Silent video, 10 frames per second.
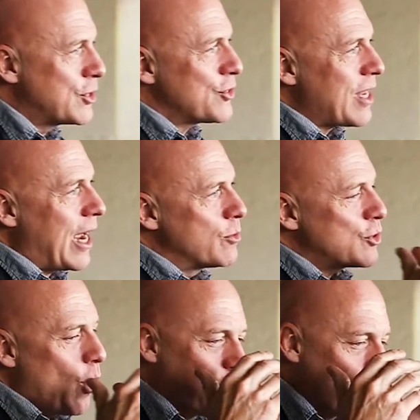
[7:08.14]
says, I
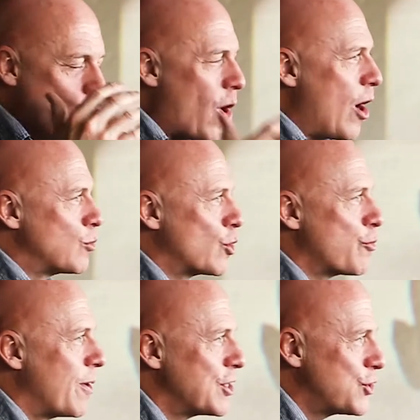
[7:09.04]
was overwhelmed
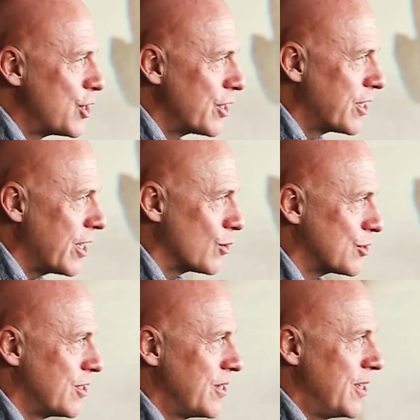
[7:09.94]
with my sin and
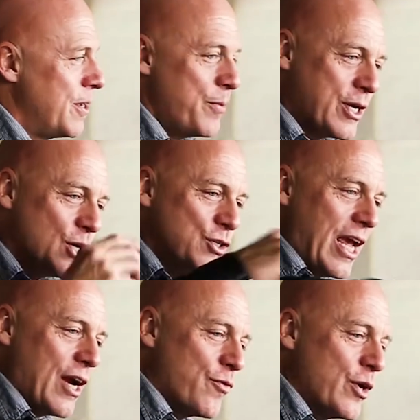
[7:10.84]
guilt. Because
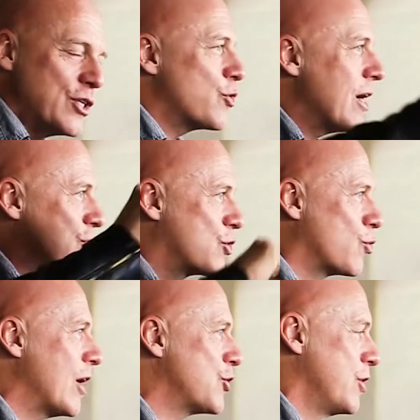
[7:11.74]
every
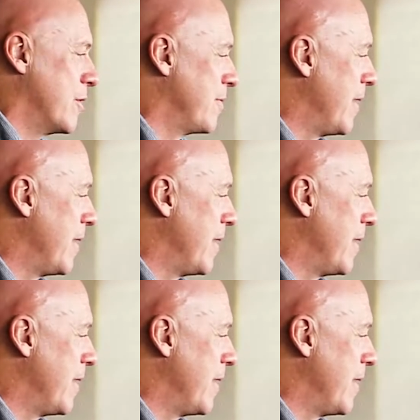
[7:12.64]
transgression,